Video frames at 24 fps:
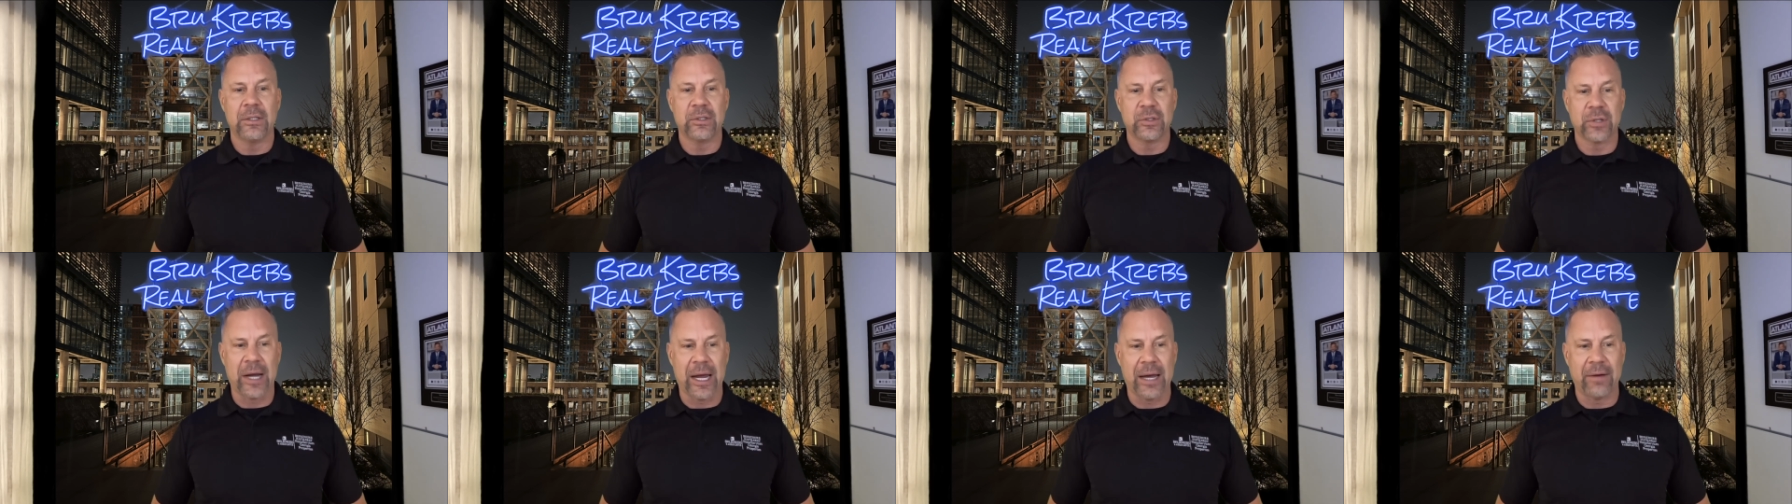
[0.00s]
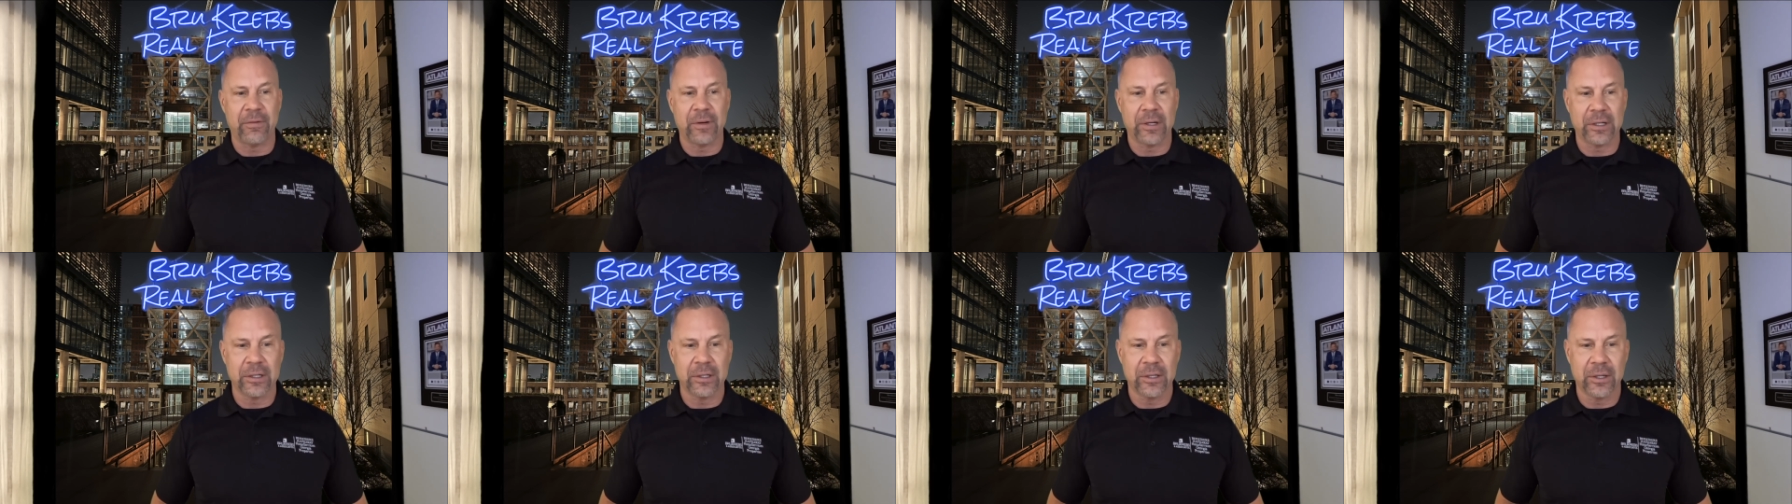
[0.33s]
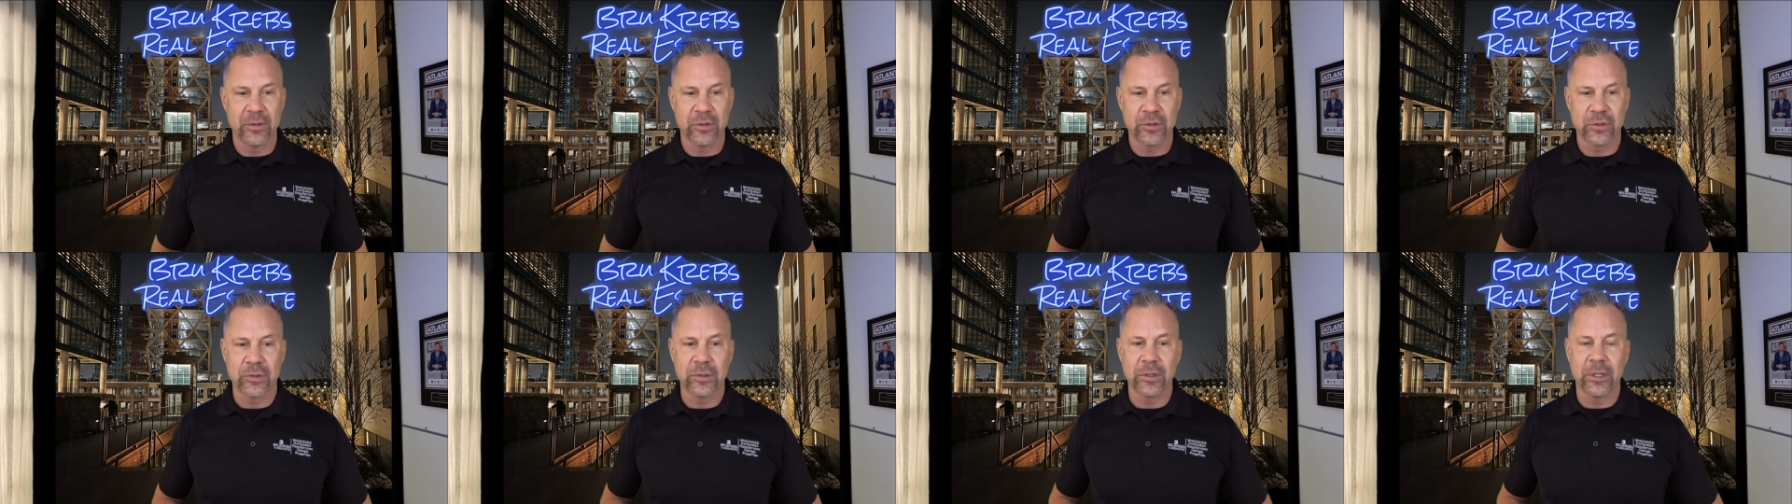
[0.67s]
traffic,
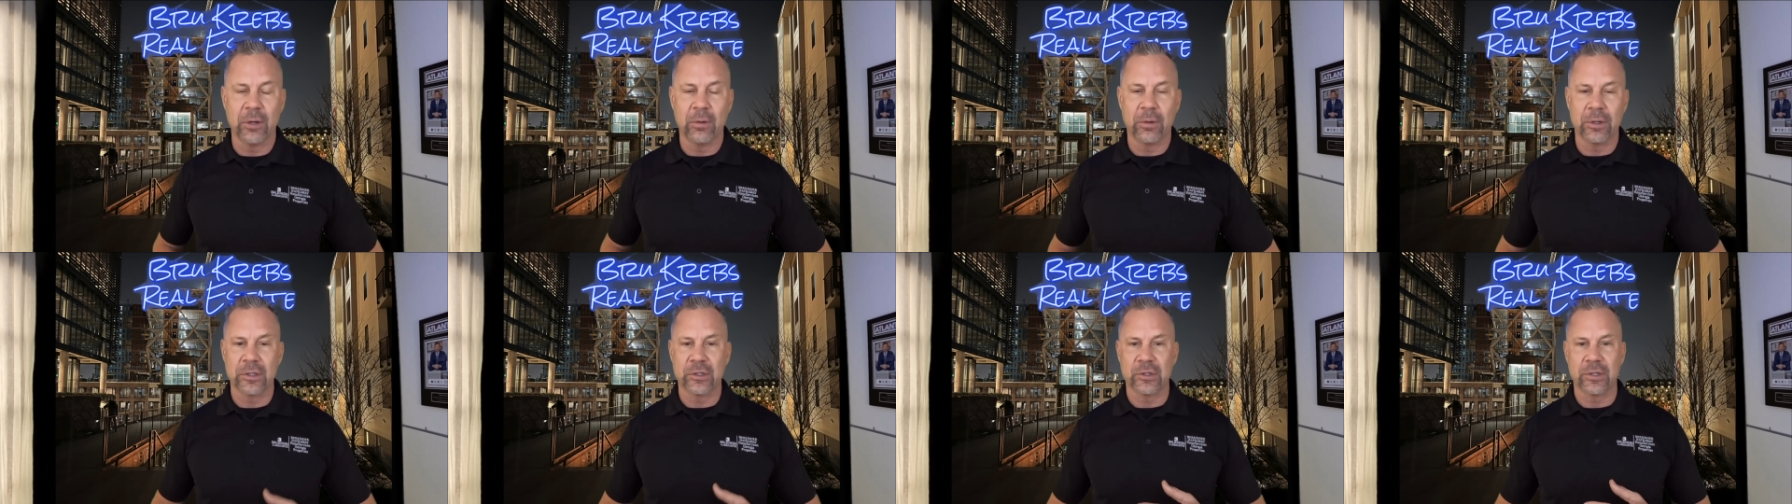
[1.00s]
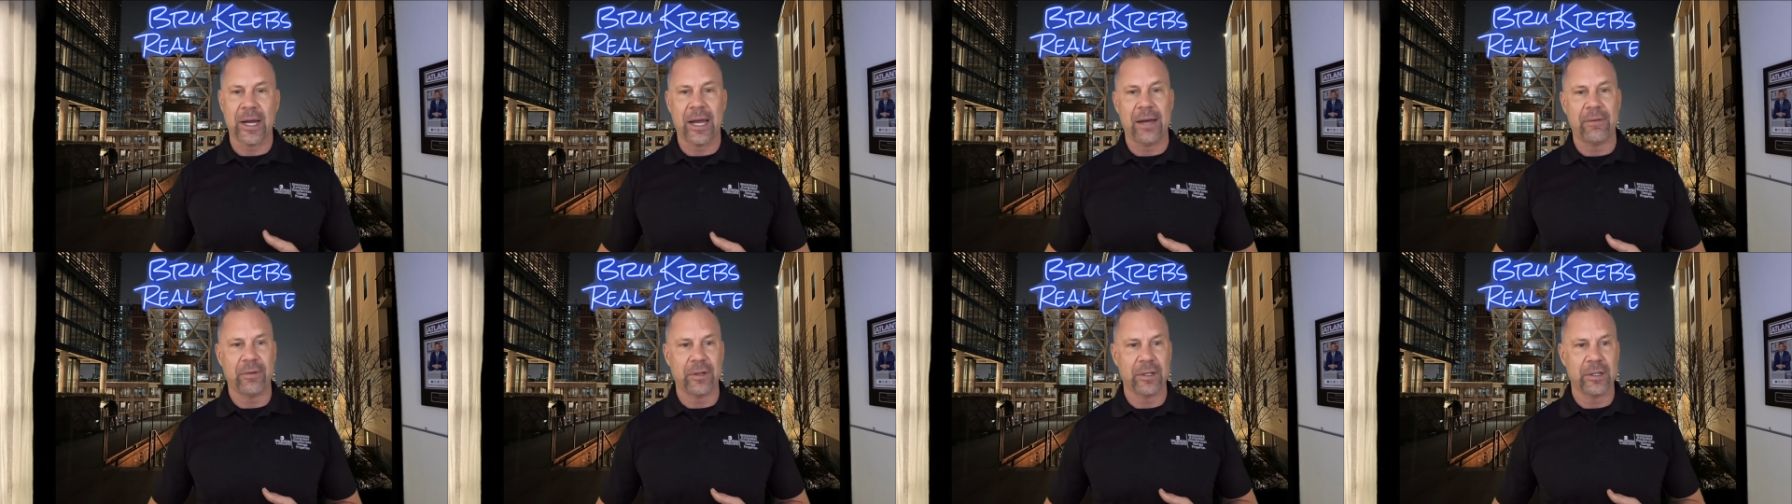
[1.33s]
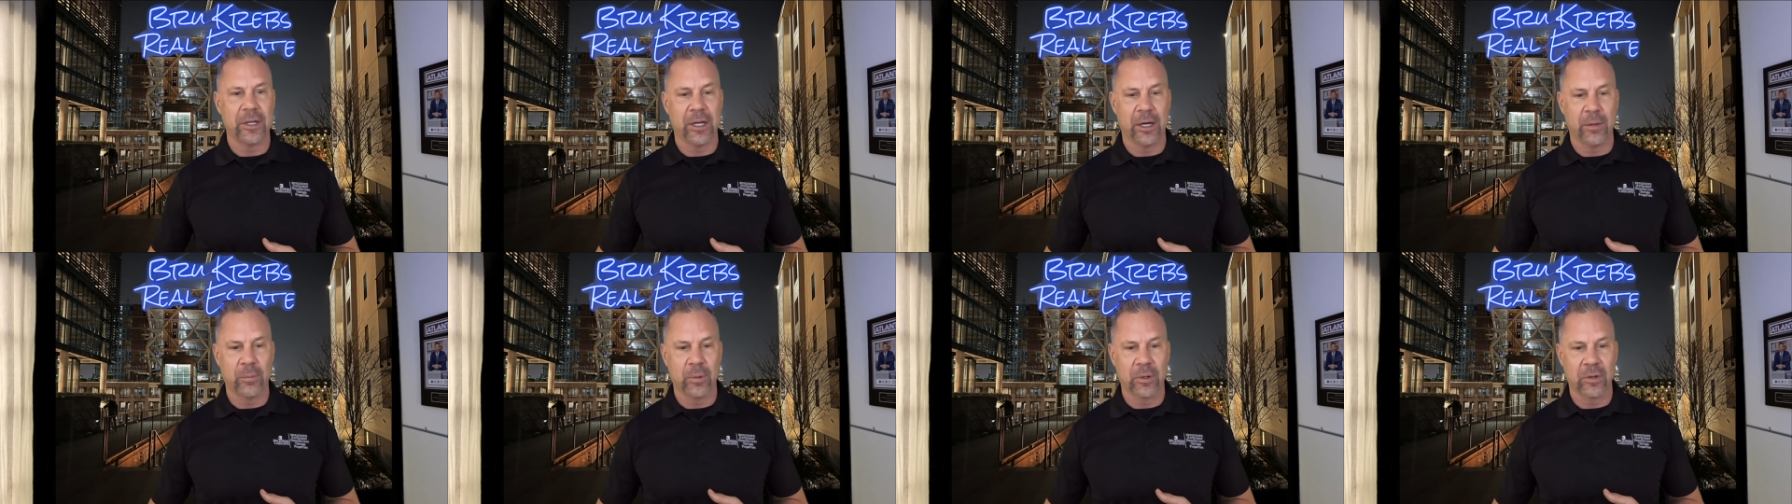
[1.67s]
those lower traffic
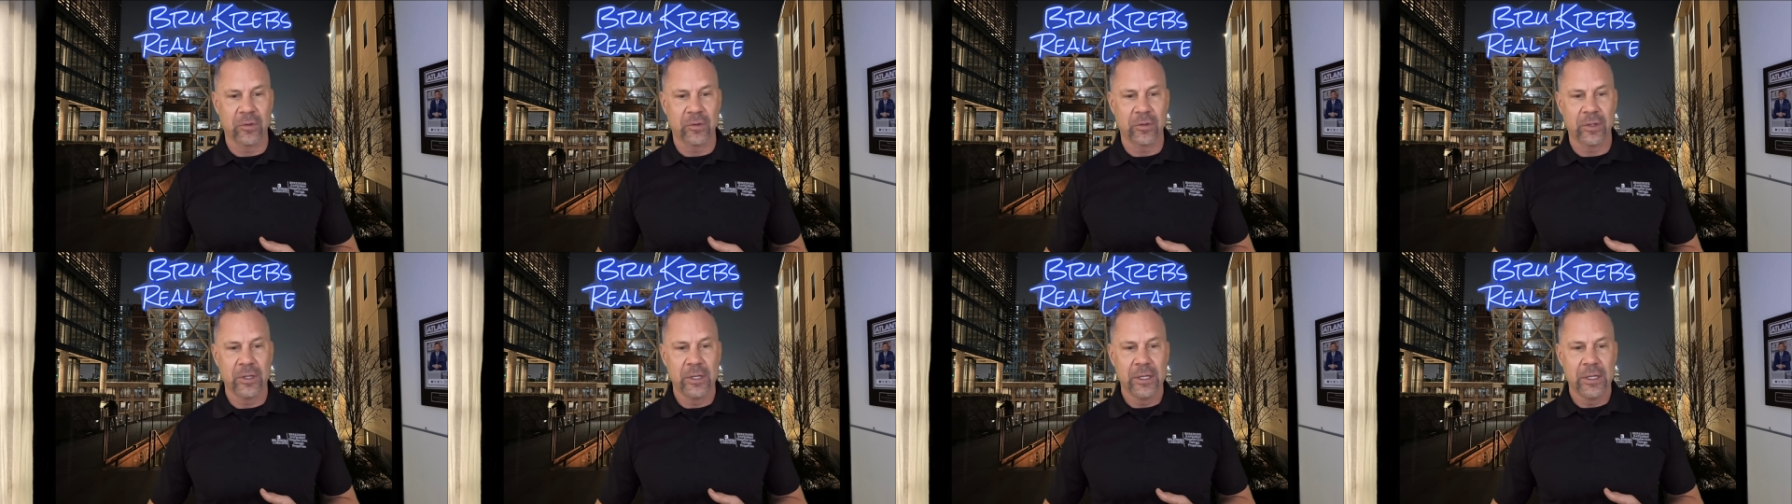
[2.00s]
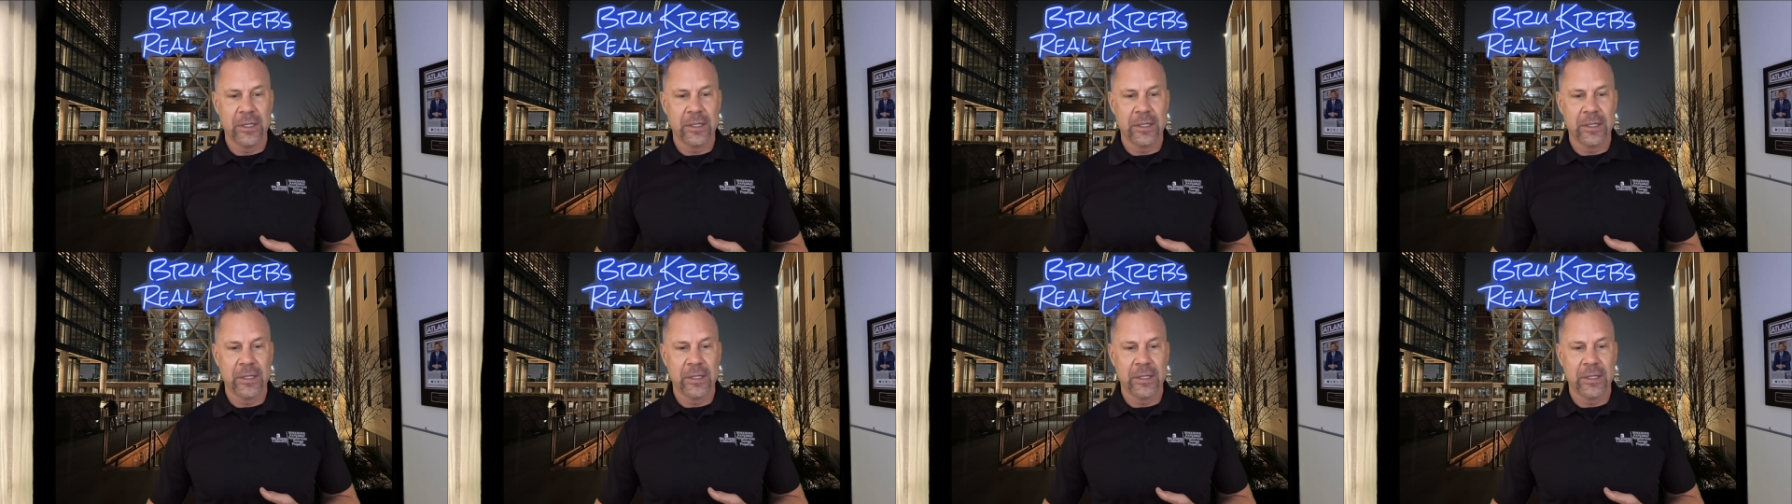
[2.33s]
numbers.